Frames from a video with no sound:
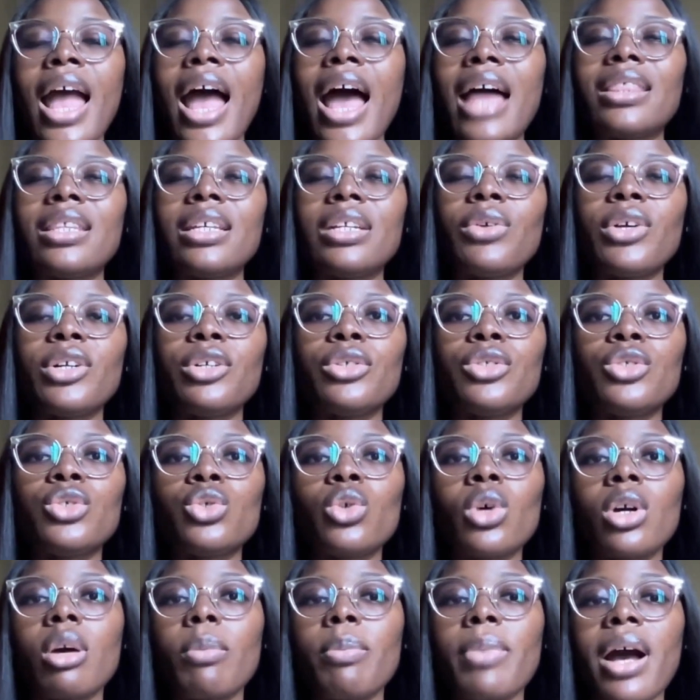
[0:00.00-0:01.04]
And then we're going to
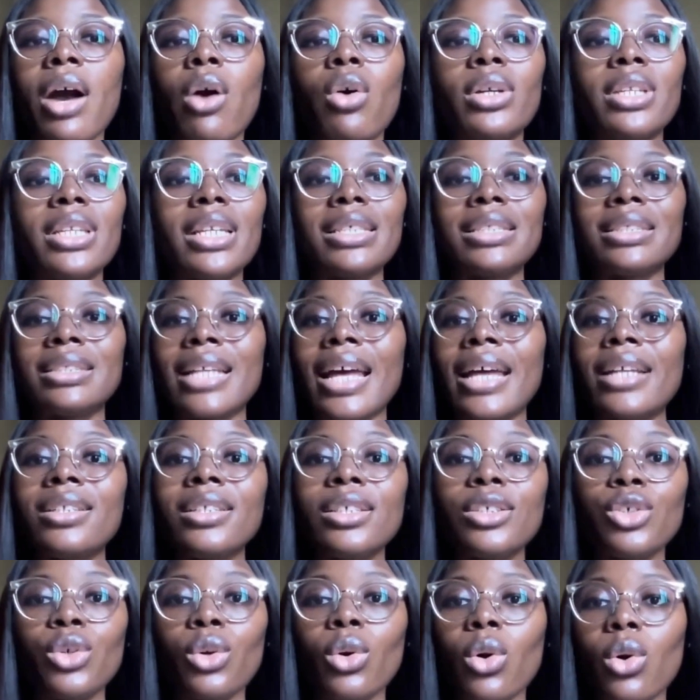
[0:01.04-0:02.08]
talk about
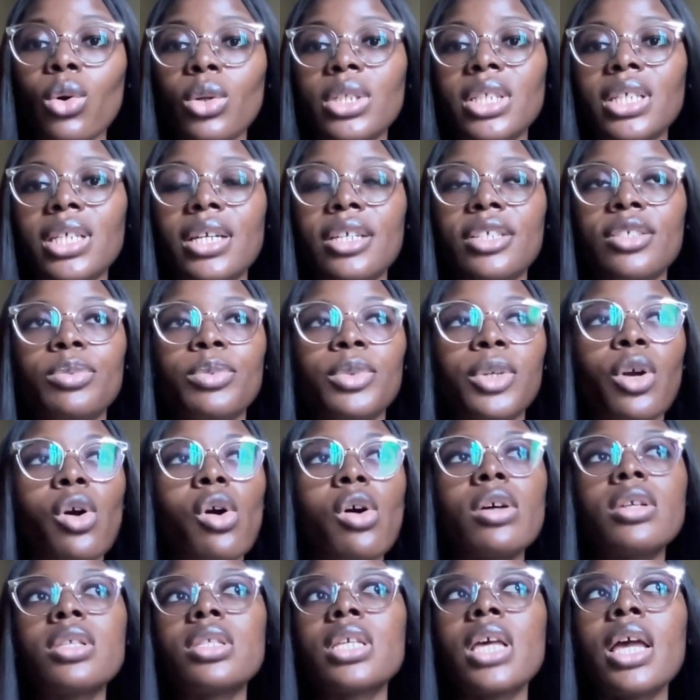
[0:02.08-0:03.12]
understanding your audience,
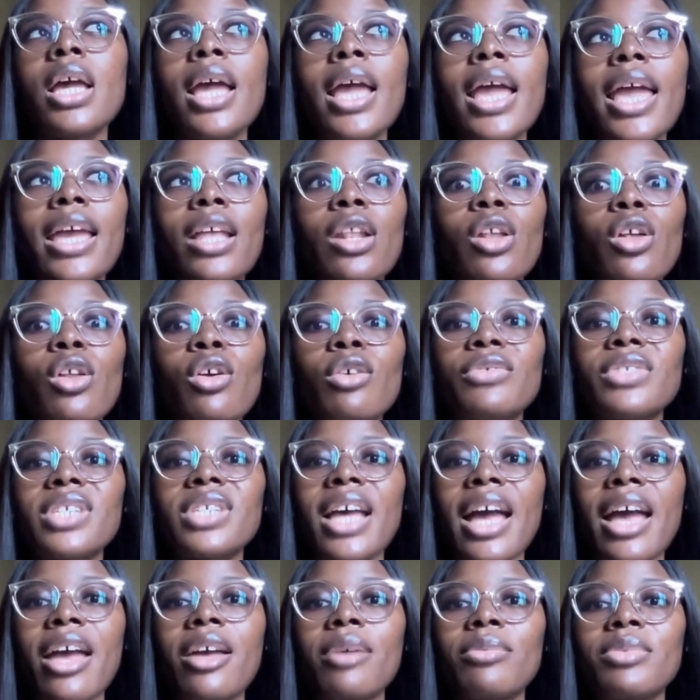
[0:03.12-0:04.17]
because a lot of
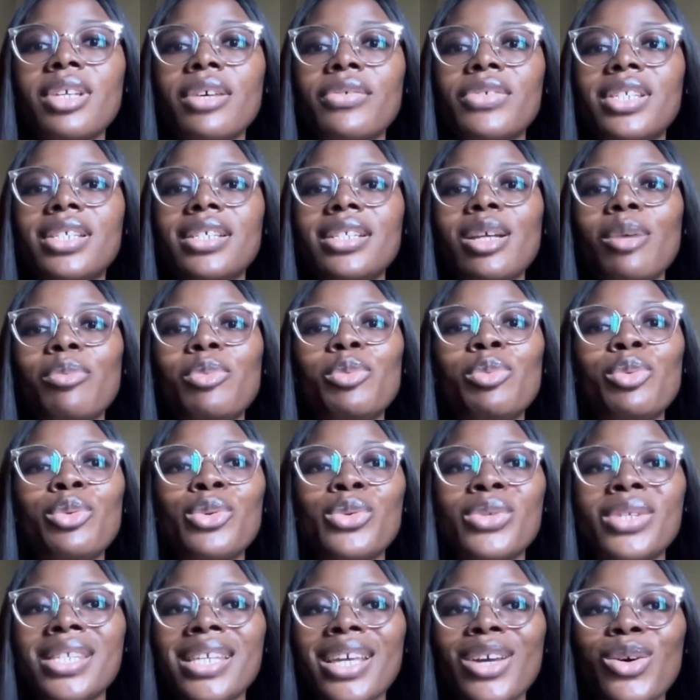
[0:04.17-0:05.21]
times I've seen that people
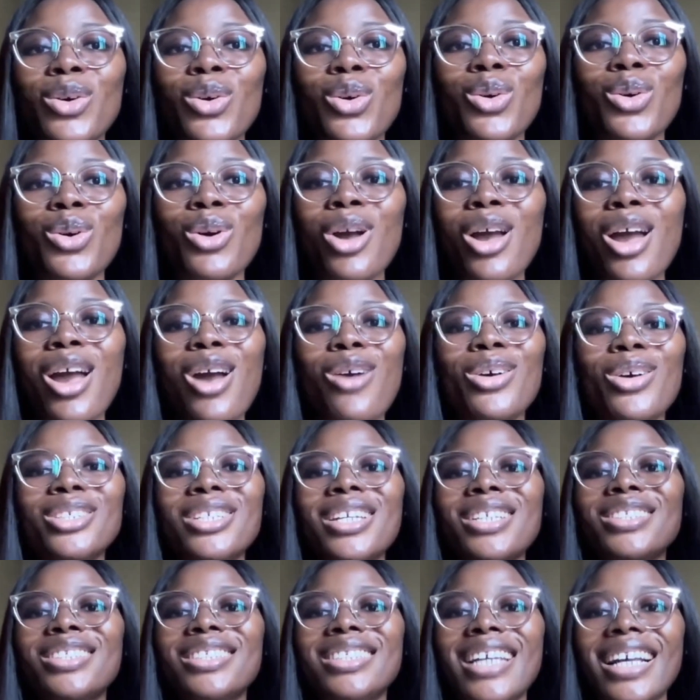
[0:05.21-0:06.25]
will say, oh, we're
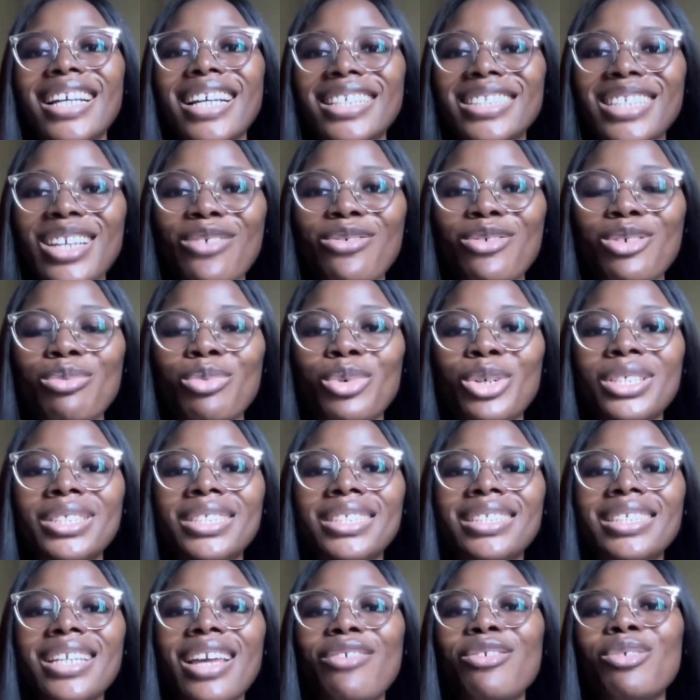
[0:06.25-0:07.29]
trying to target
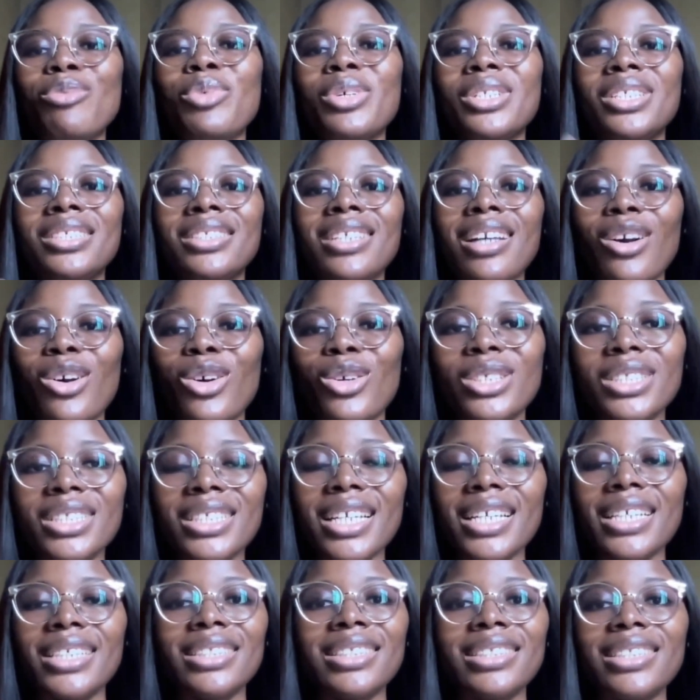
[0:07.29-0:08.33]
everybody's our
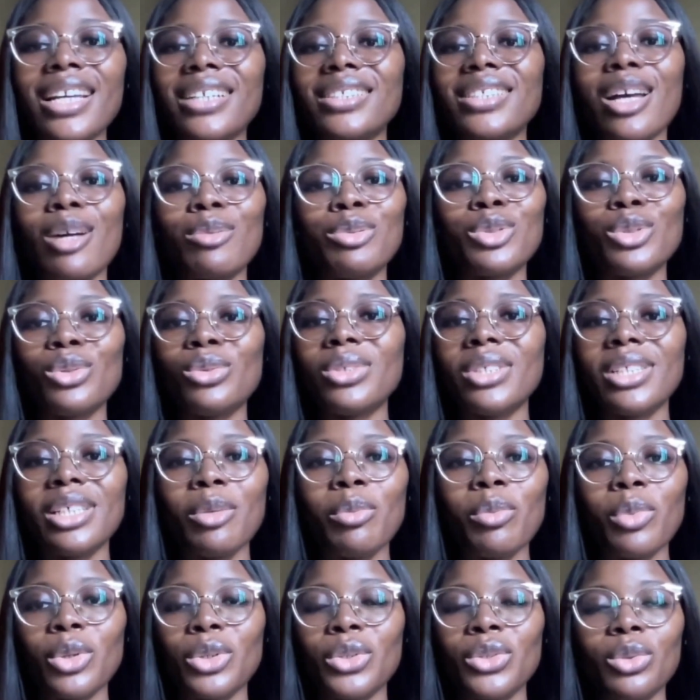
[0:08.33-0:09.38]
audience. That's absolutely
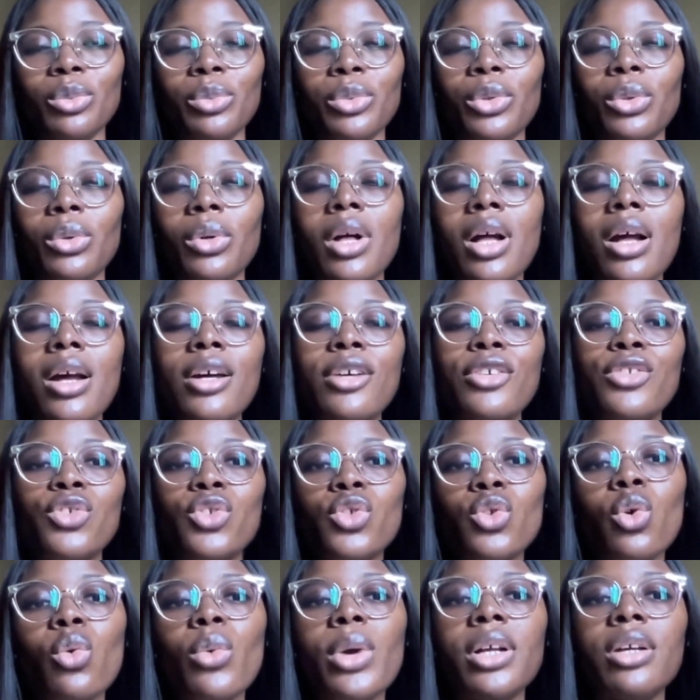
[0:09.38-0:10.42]
impossible.
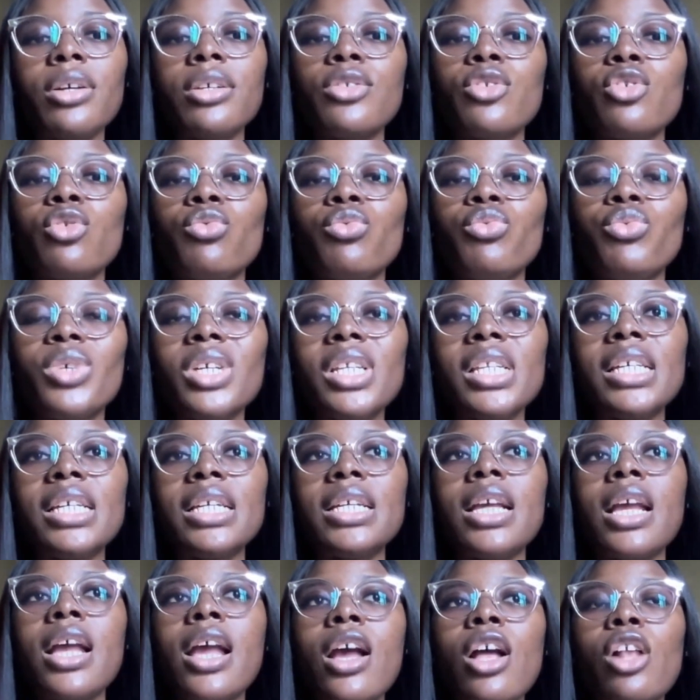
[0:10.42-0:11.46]
So we're going to
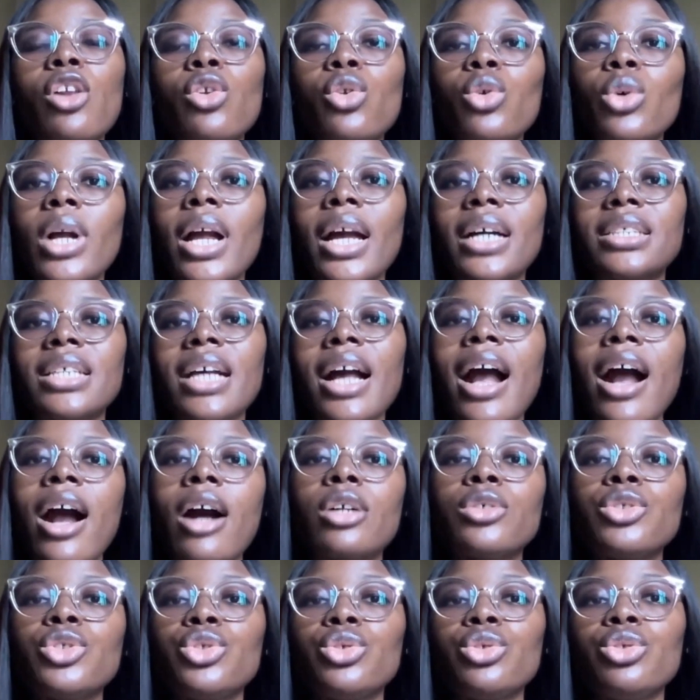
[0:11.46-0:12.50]
really look at
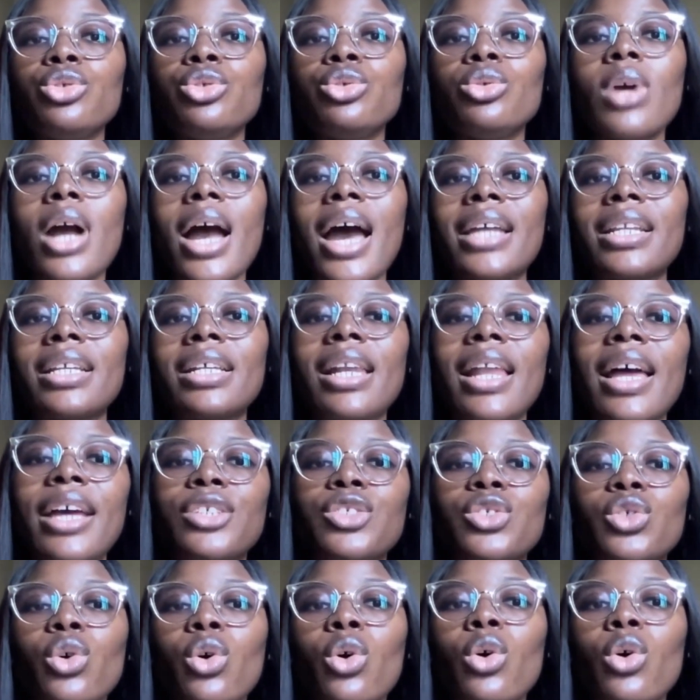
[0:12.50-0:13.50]
how should you analyze your